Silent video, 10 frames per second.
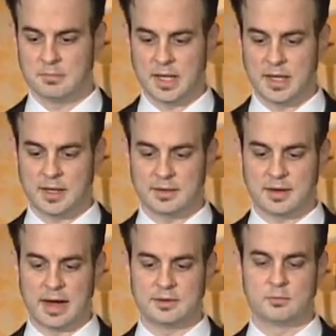
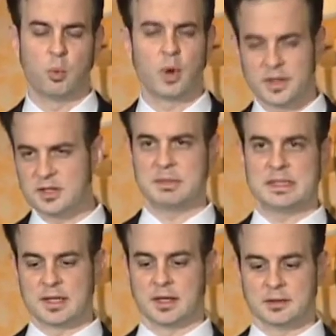and I wanted to be
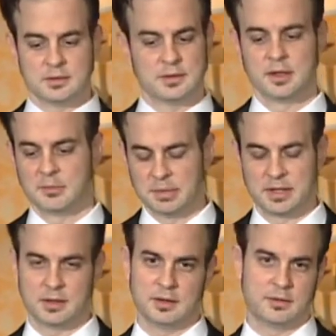done,
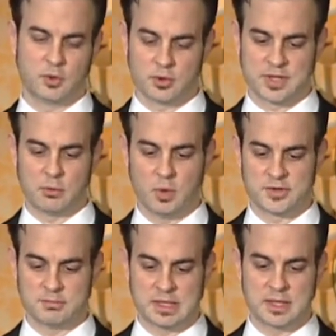but of course I
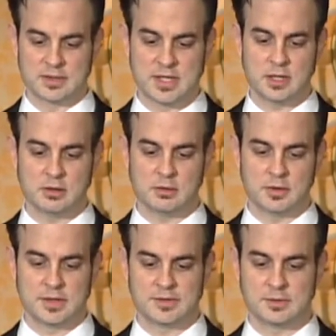wasn't, because here,
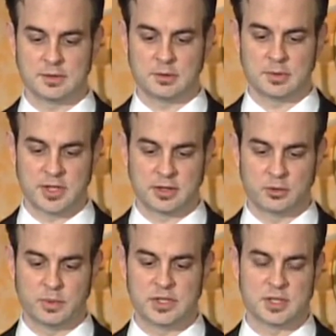this
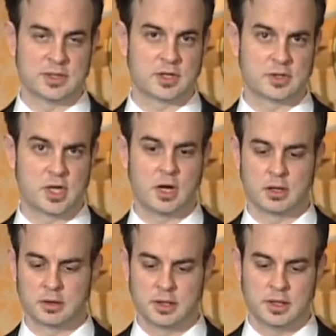particular region is
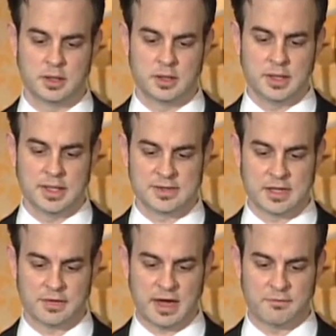Gauteng in
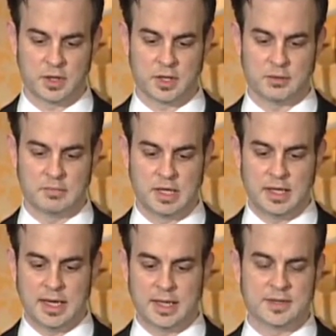South Africa,
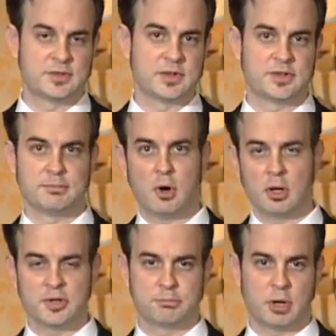and it's the
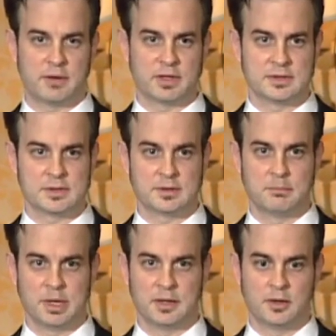smallest province,
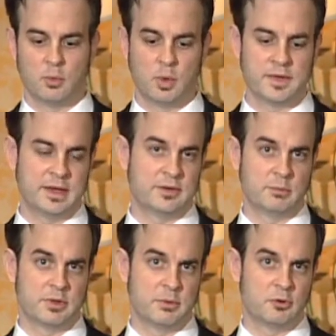but the one that's
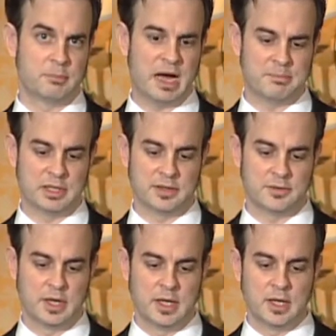the most
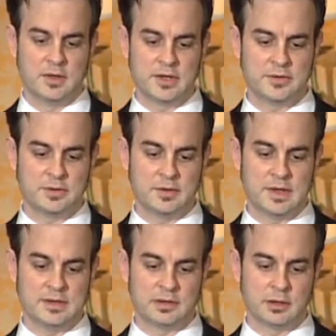populous.
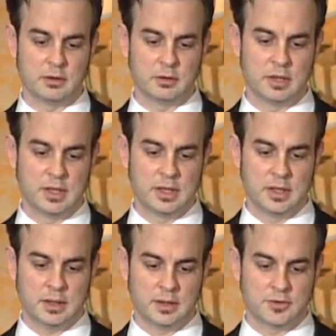These little
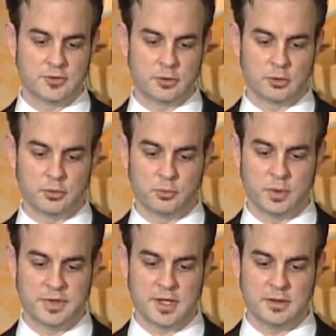circles
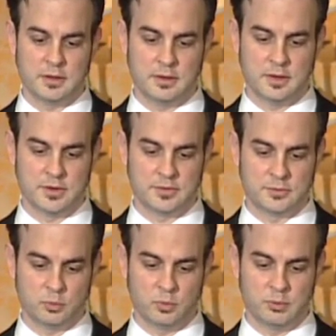within this
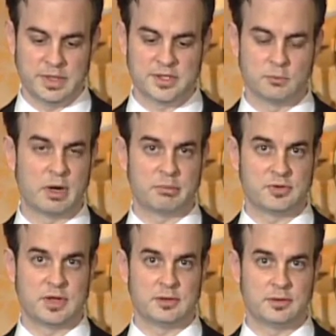region
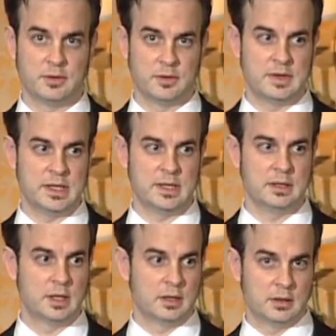represents the
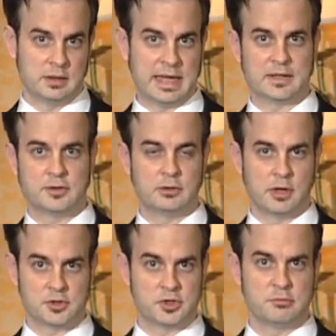latitude,
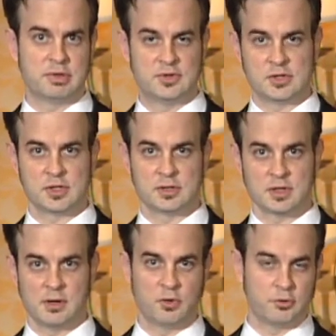longitude positions
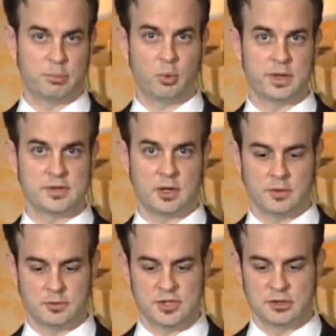of those points
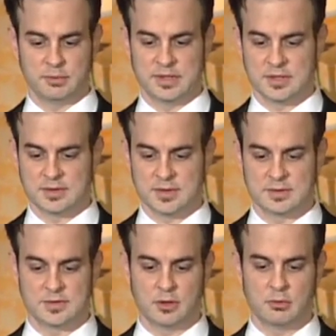on those georegions. And
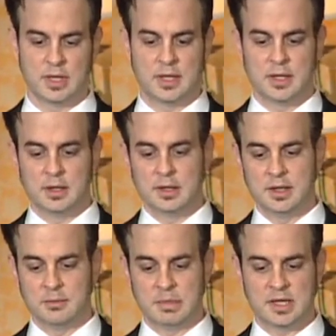so
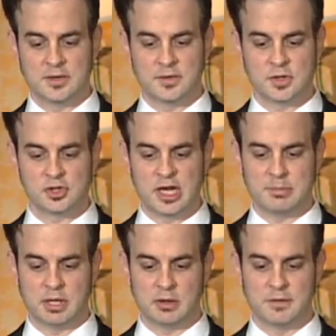because of the
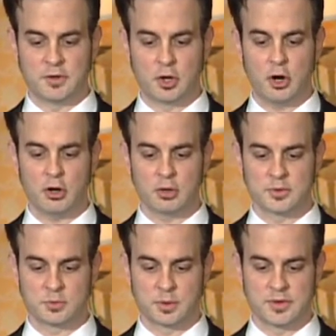shape here, if the caller
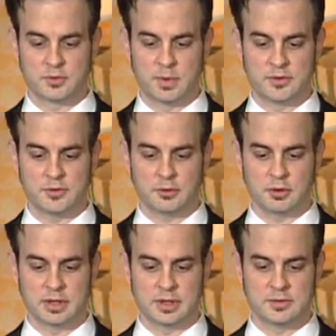was where this red
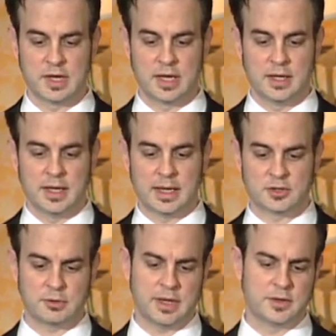circle is, and I
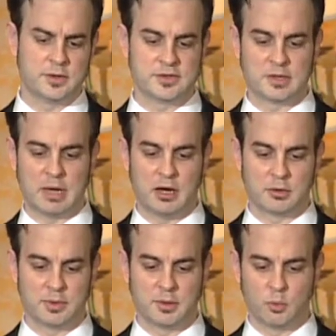tried to do some
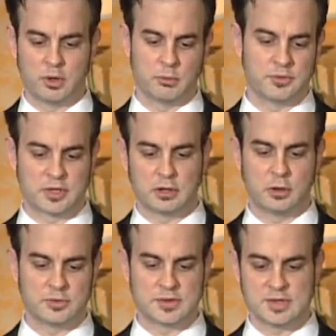algorithm where it was the
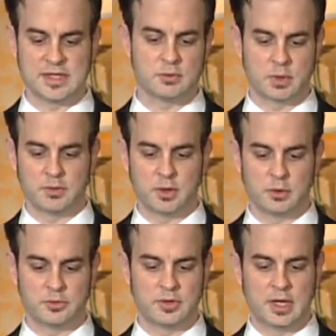closest to each one of
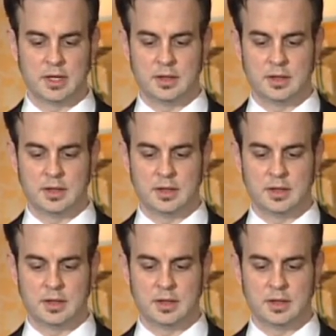those,